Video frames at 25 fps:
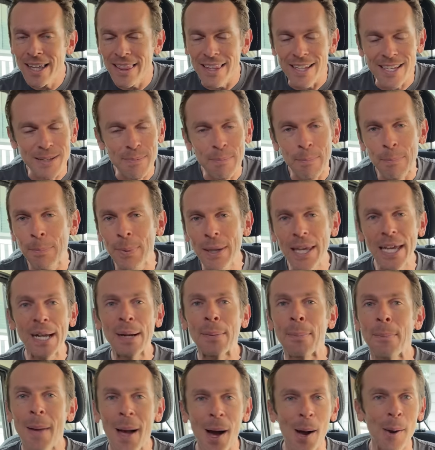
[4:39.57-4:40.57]
these
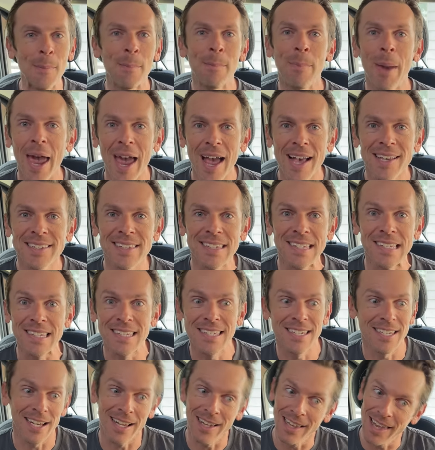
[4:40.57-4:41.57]
big mountain passes
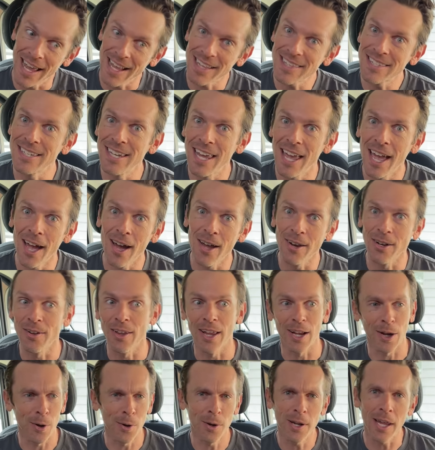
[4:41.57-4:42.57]
to glance down. You're
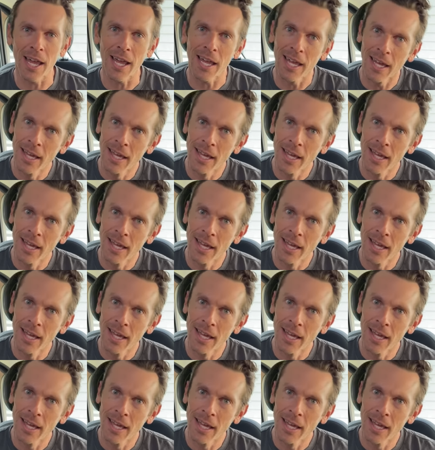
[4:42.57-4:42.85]
like, okay,